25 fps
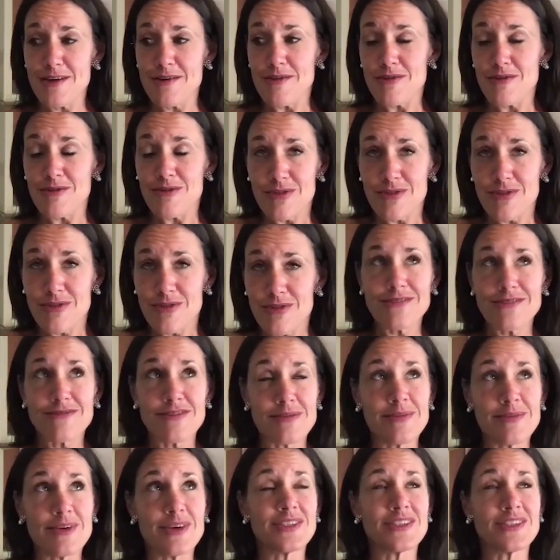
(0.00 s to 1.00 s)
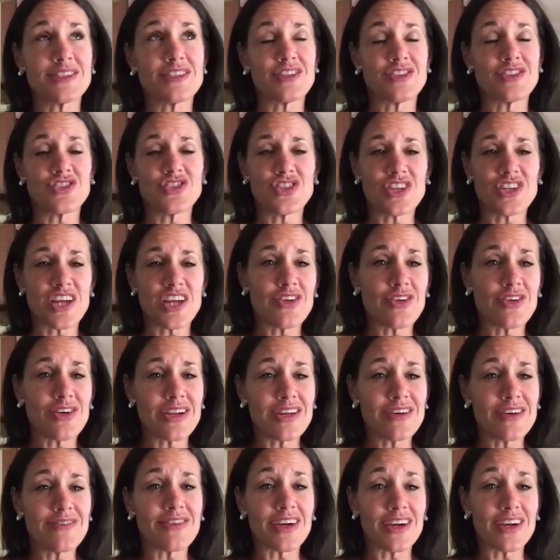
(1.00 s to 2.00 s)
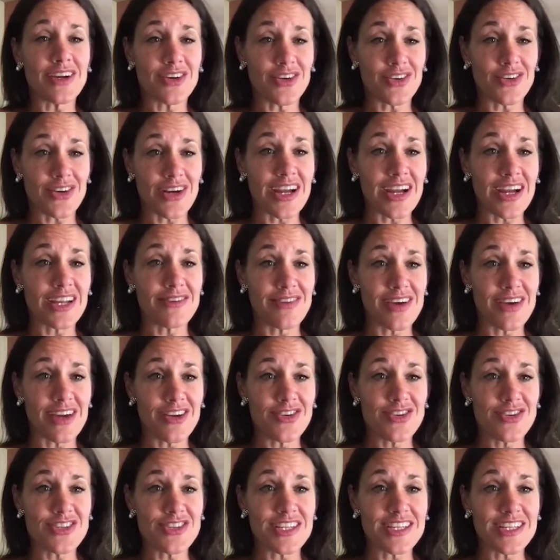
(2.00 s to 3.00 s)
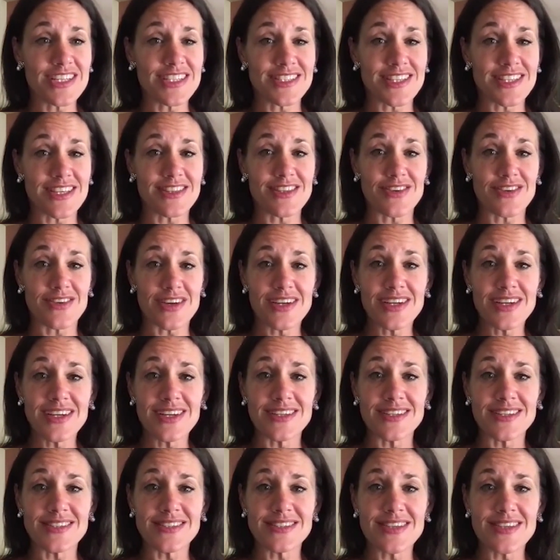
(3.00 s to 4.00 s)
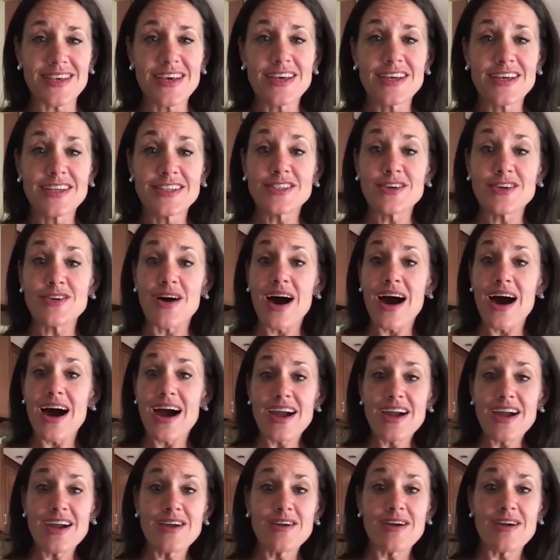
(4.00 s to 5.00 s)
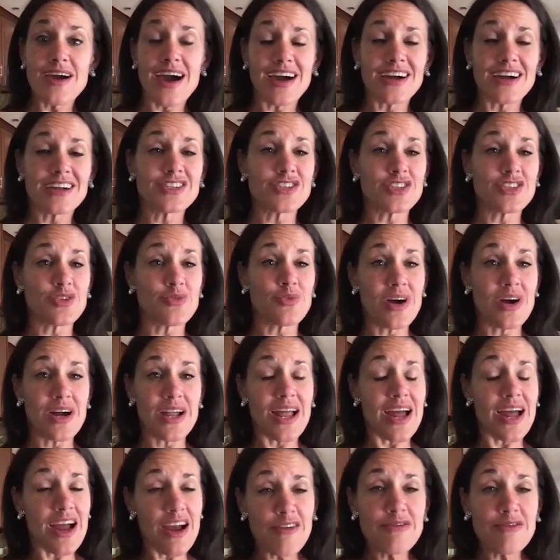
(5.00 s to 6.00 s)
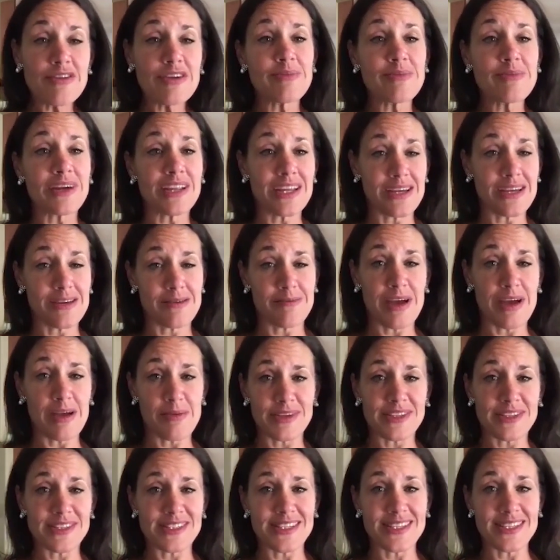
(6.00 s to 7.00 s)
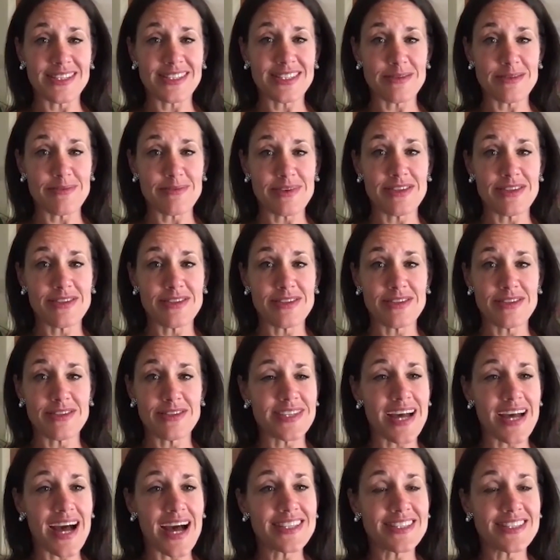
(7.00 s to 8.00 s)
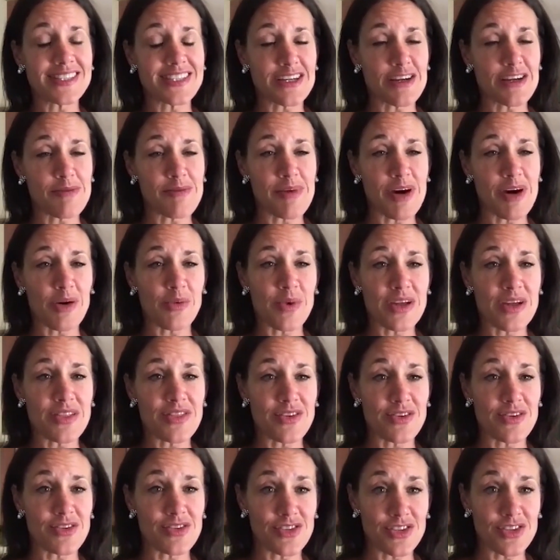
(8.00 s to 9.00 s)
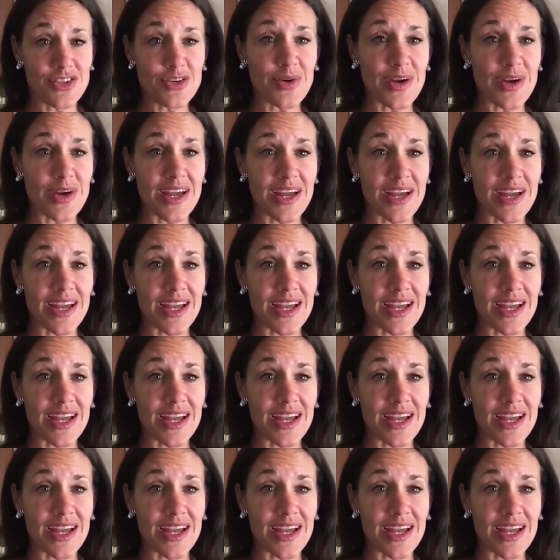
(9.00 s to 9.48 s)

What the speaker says: one of the most generative and creative energies that there is. So right. I actually want everybody in my business to be enthusiastic about what they're doing.